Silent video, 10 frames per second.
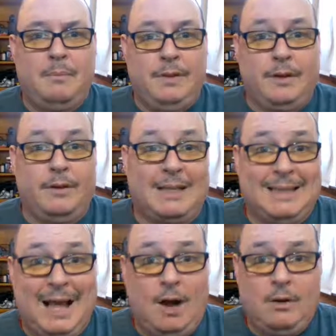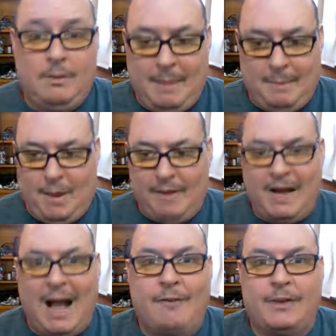You're in the cloud. Maybe you have
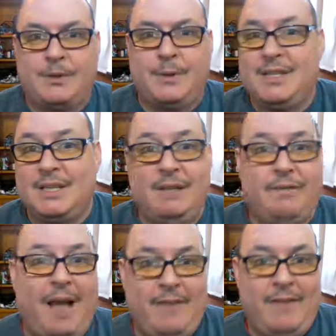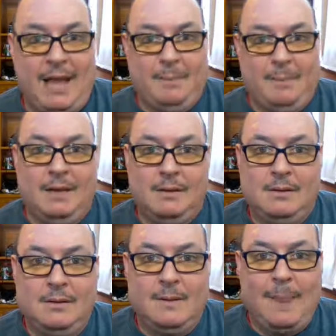an Office 365 admin.
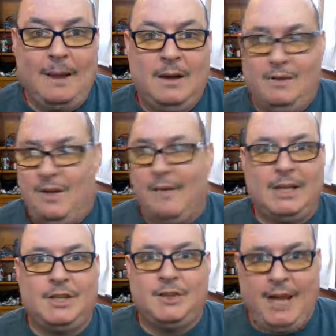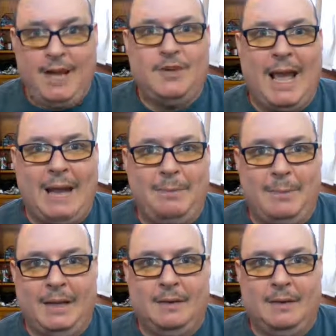You have an Exchange admin.